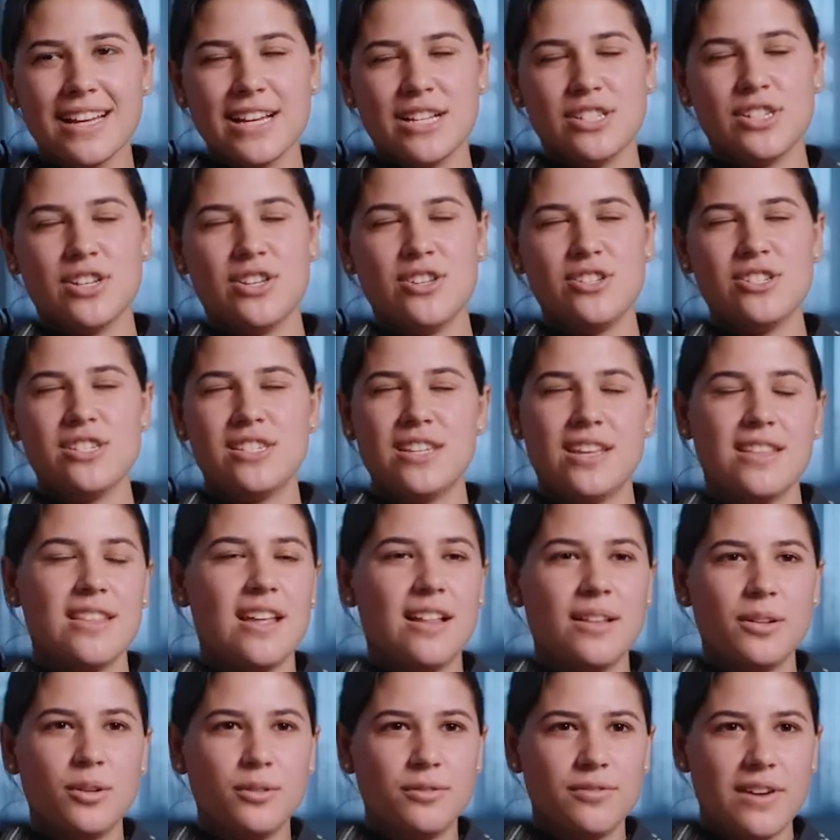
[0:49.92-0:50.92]
As soon as you see
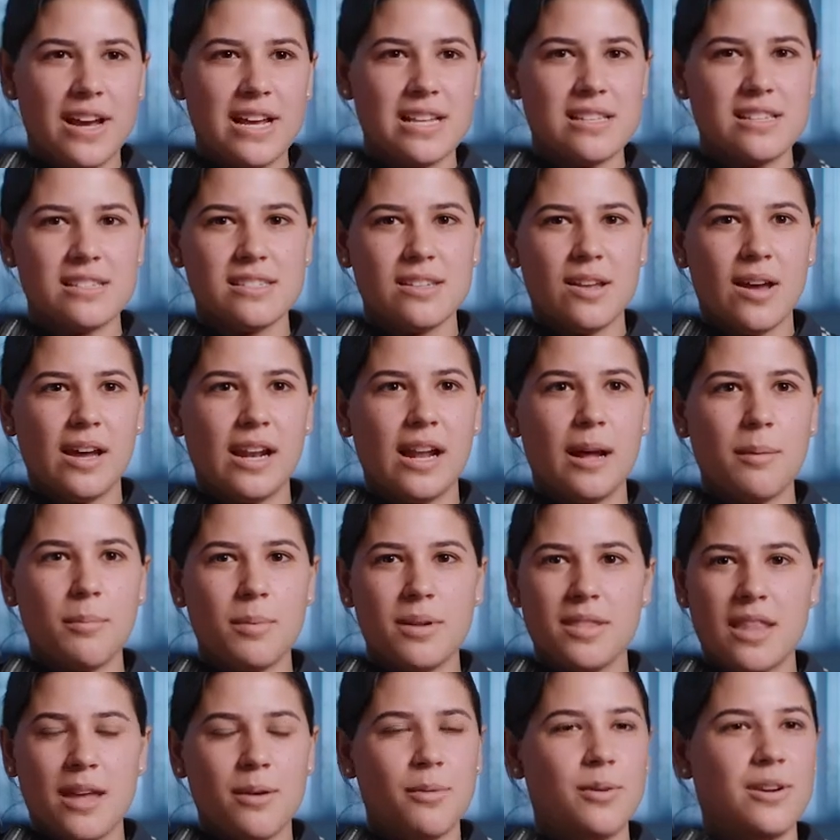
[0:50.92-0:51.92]
their little faces light up
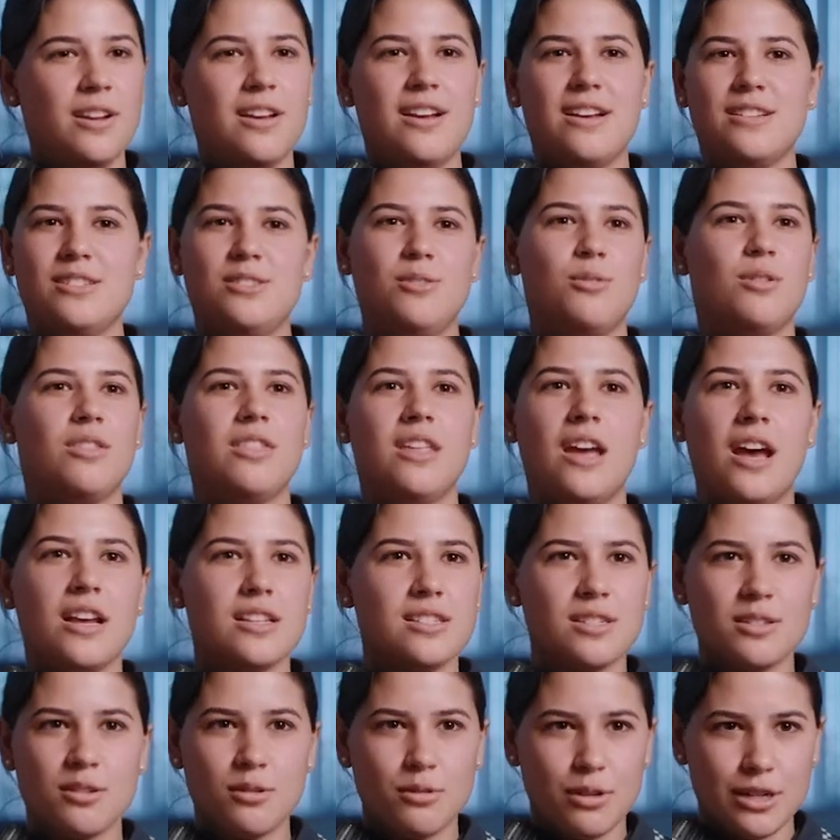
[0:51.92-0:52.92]
and they want to ask you
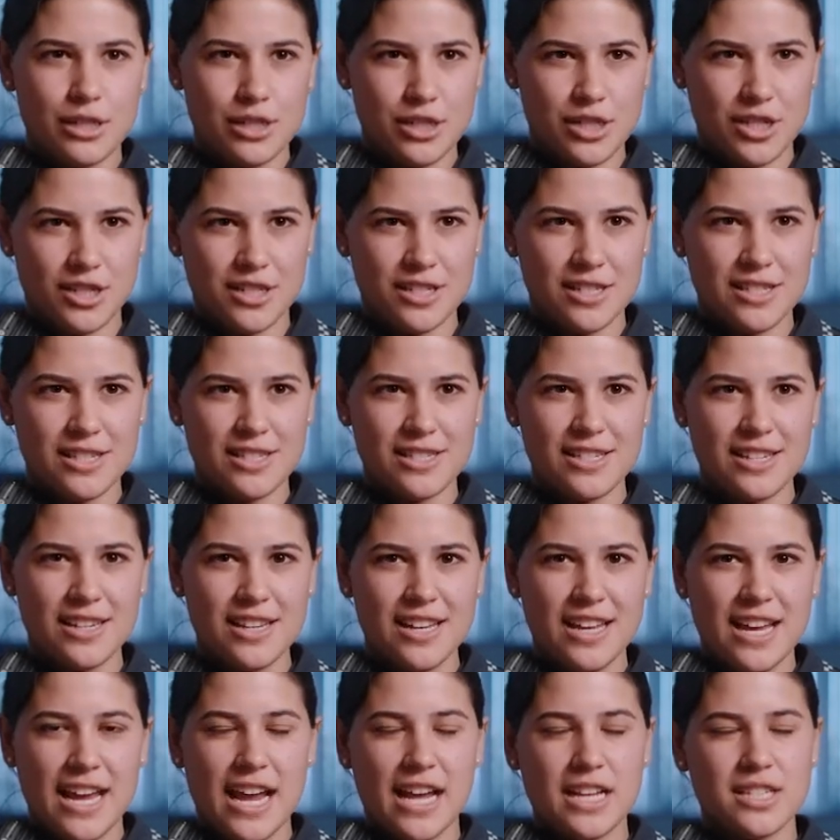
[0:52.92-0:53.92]
1,000 questions,
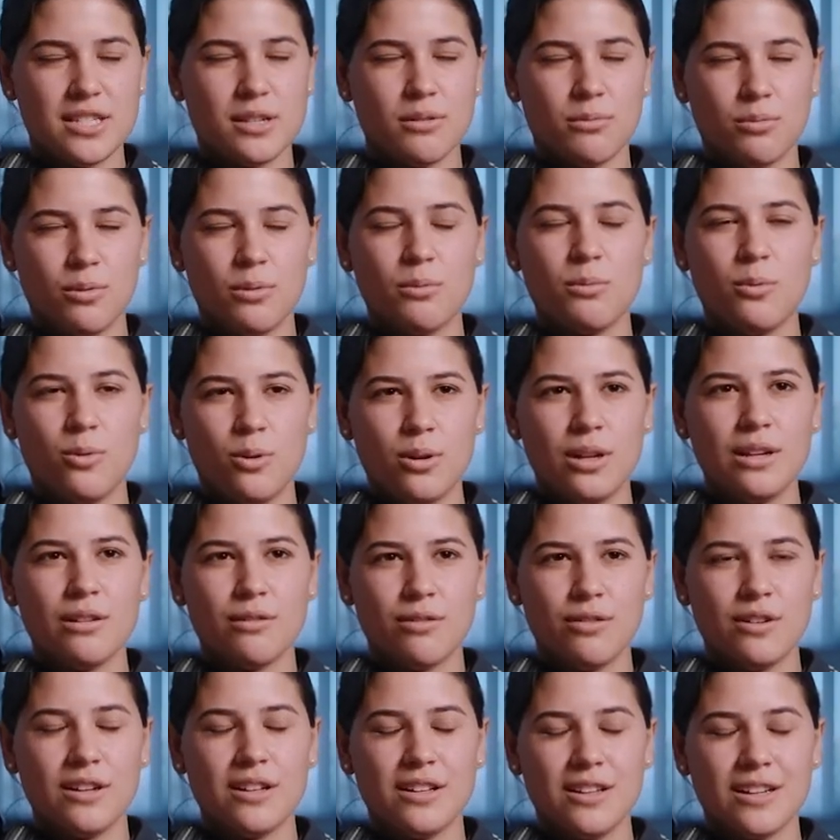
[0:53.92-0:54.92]
it's a rewarding
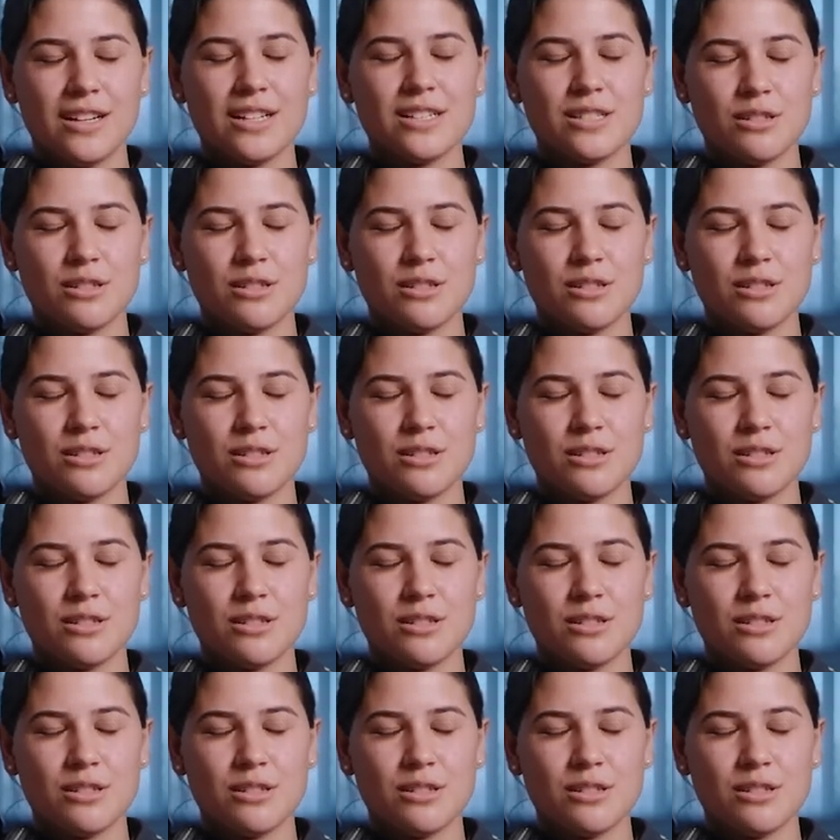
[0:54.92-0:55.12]
feeling.